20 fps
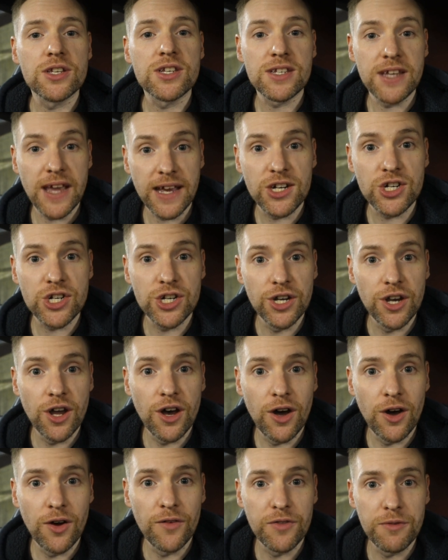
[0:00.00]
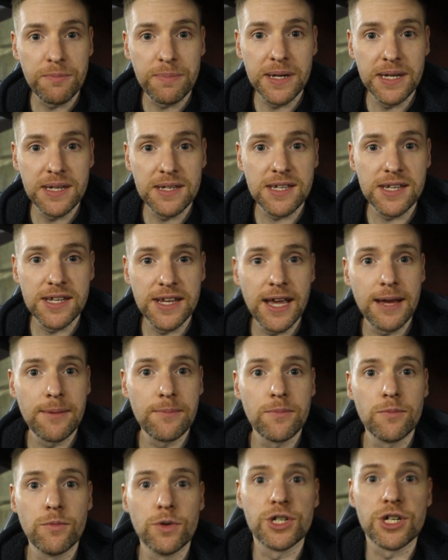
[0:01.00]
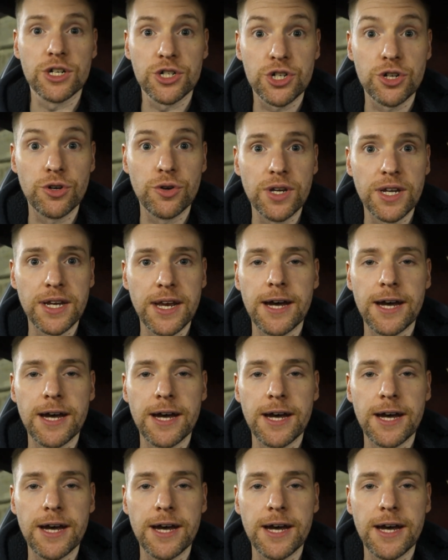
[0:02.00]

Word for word: section of the PCM, which I'll show you